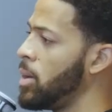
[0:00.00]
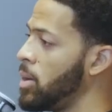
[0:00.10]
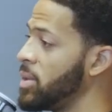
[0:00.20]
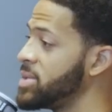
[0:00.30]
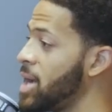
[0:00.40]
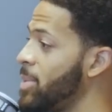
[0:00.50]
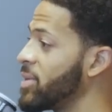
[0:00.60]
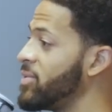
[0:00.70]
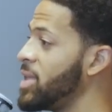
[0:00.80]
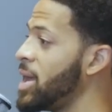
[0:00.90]
on the
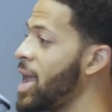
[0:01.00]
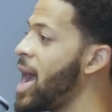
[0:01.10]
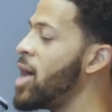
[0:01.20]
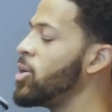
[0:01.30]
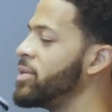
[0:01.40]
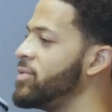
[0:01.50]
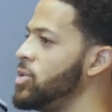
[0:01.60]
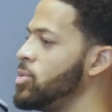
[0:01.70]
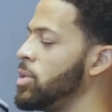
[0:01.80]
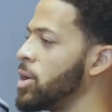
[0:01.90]
topic of that, how have
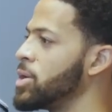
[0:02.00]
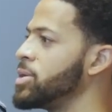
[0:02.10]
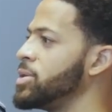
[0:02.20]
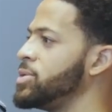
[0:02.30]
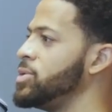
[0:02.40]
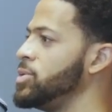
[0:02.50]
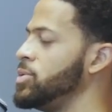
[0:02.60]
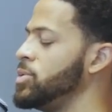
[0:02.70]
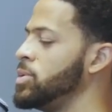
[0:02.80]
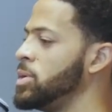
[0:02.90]
you learned
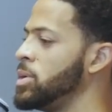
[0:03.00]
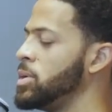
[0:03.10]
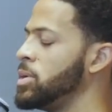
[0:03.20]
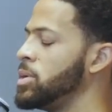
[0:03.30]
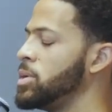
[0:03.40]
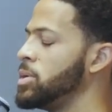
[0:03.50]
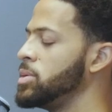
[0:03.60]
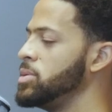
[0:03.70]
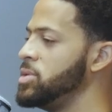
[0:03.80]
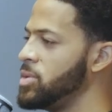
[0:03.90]
to
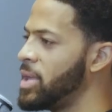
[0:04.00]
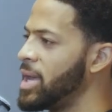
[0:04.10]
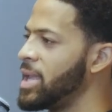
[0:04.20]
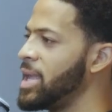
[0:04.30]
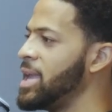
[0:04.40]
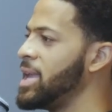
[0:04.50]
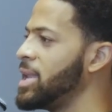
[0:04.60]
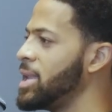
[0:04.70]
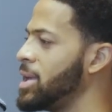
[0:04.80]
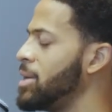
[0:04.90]
do that
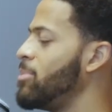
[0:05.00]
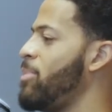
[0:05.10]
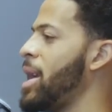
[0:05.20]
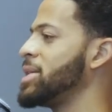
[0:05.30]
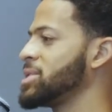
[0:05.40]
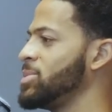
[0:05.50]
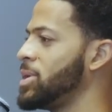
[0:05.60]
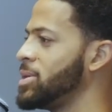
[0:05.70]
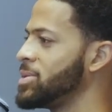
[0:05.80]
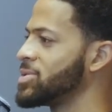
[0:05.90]
in
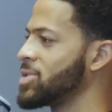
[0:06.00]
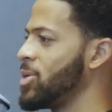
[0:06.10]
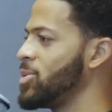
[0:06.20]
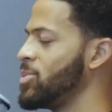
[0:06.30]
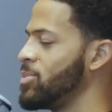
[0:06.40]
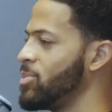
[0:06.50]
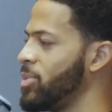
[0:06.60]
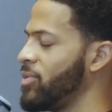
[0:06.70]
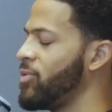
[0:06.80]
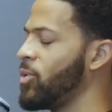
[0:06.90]
basketball? So
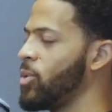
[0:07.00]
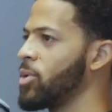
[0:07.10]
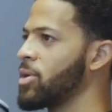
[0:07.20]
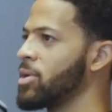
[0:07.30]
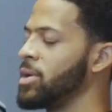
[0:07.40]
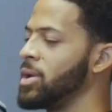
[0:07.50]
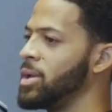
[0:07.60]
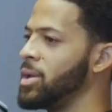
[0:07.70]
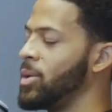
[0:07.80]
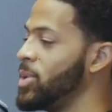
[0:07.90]
before
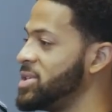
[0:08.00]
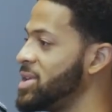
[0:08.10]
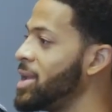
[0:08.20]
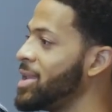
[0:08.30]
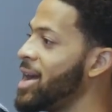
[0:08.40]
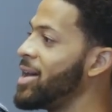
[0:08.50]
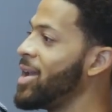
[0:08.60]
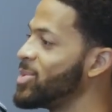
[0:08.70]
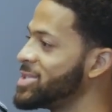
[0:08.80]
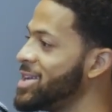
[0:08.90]
we sat down,
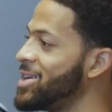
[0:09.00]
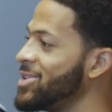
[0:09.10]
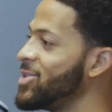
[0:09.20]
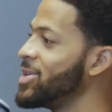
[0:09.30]
I was I telling you. used to